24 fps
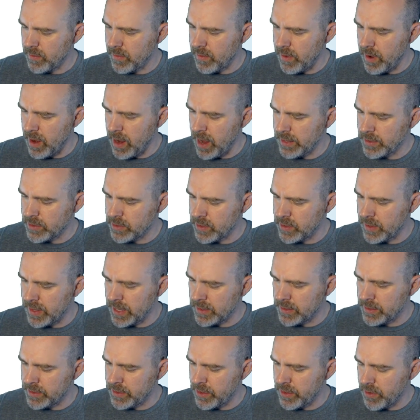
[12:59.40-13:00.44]
Alright, so
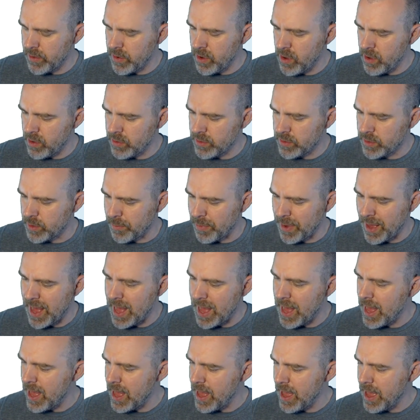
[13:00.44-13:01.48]
that's 0 to
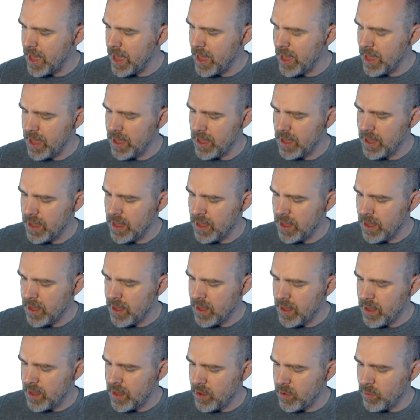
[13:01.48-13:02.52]
pi.
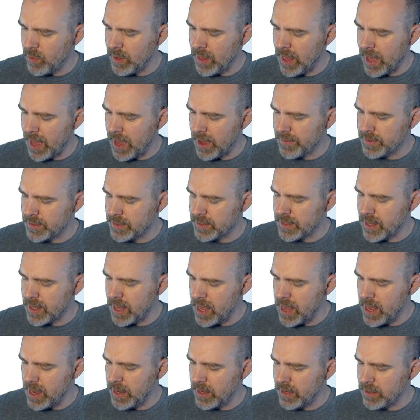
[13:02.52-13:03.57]
We'll have
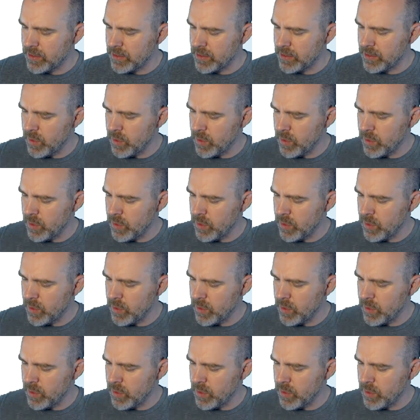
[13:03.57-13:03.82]
sine